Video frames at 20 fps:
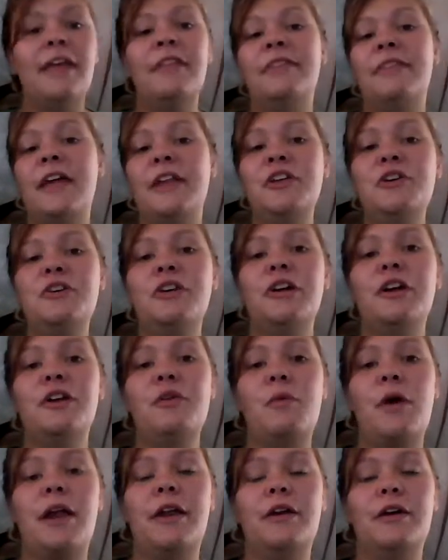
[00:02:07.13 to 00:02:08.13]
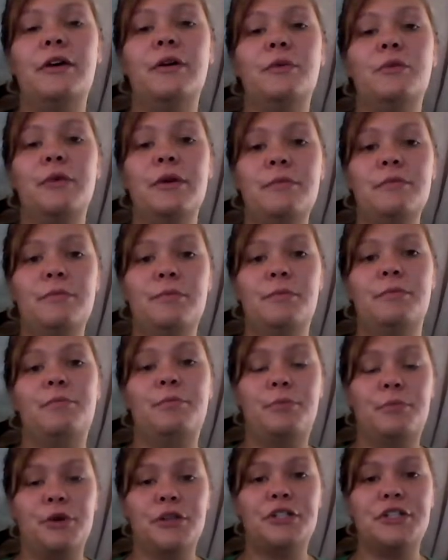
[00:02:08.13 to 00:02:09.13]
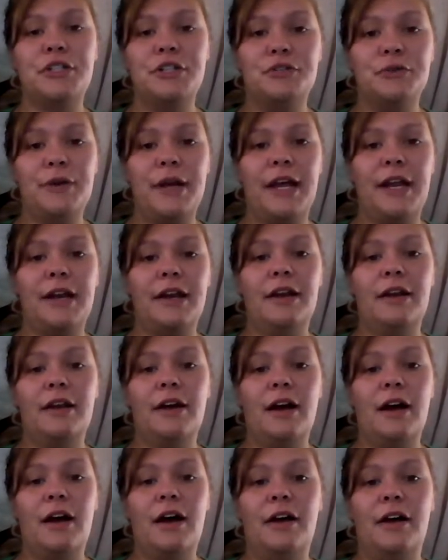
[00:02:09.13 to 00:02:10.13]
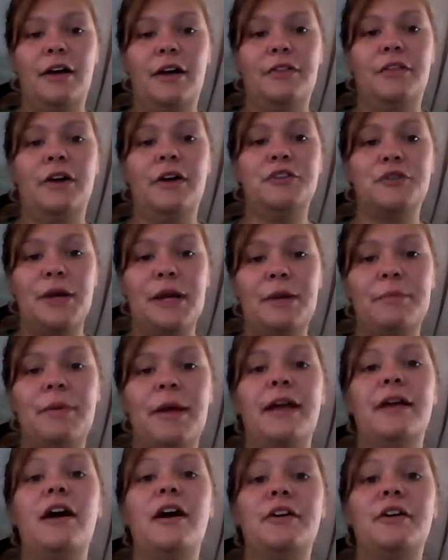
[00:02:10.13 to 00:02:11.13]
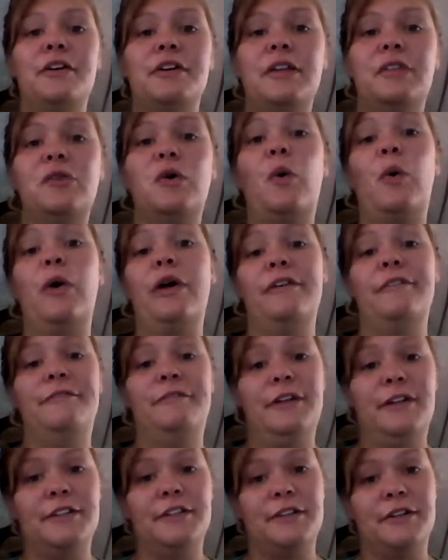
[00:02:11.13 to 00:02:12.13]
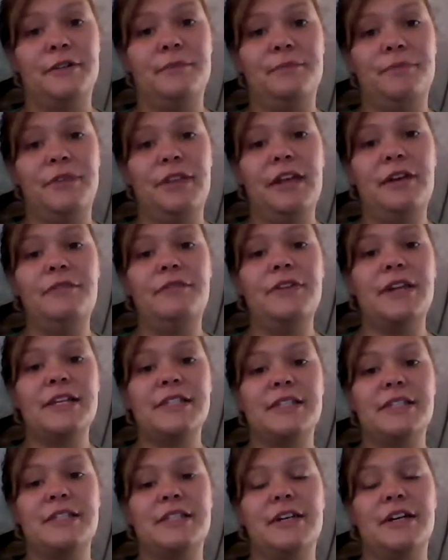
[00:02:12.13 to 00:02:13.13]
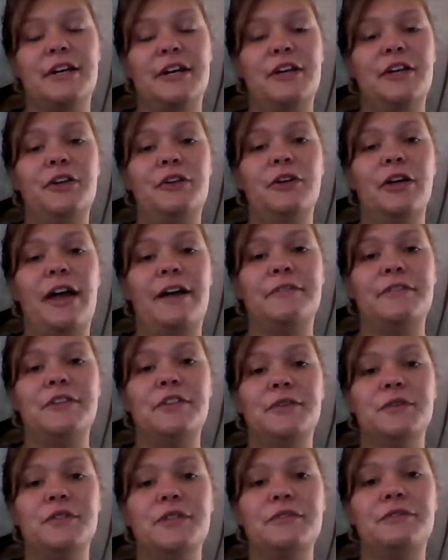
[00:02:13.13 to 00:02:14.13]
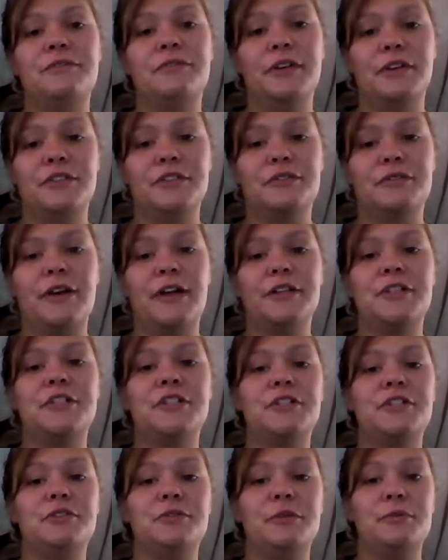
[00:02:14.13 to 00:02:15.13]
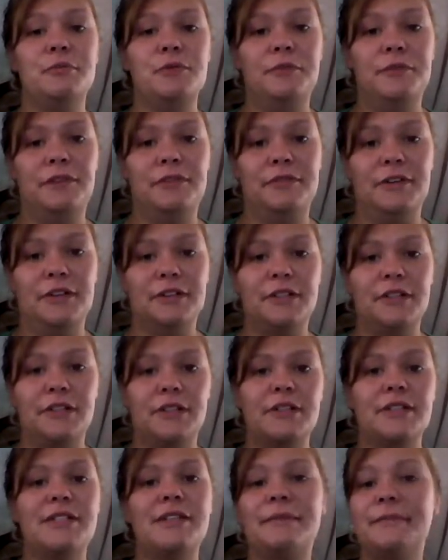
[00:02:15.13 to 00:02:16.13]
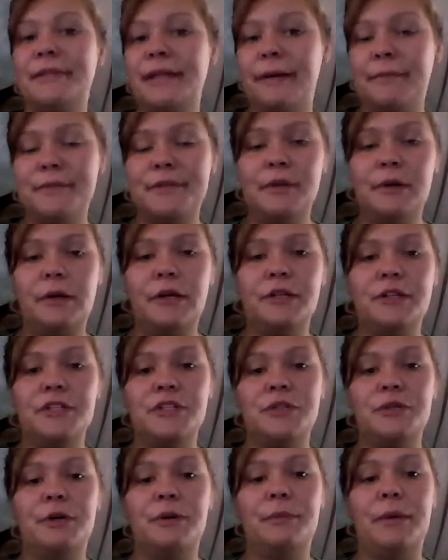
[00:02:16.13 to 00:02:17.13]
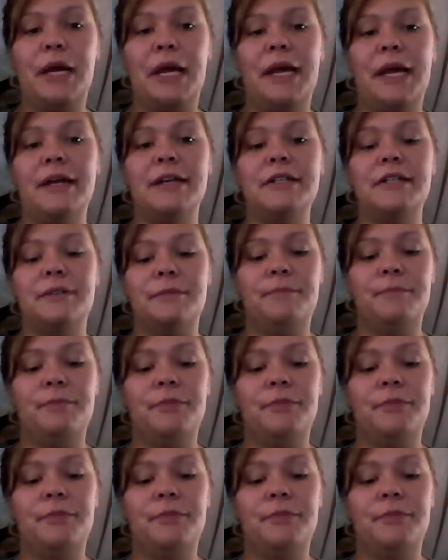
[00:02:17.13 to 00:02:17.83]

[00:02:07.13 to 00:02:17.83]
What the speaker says: Then you're going to want to push the drain pan underneath the oil filter. If necessary, you'll have to use a filter wrench to remove the filter. Sometimes you can just do it by hand.